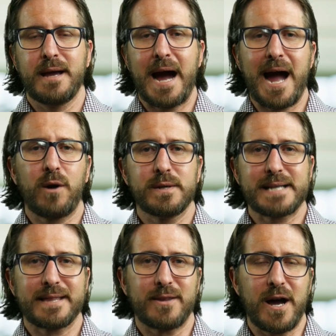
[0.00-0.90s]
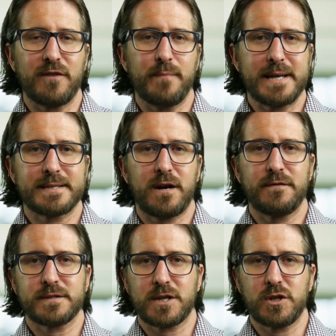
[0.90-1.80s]
I always had thought of myself
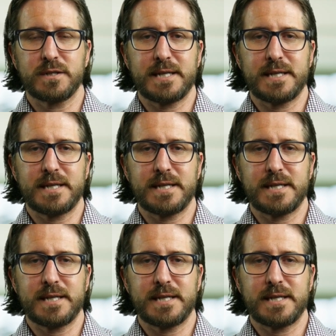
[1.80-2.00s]
as a good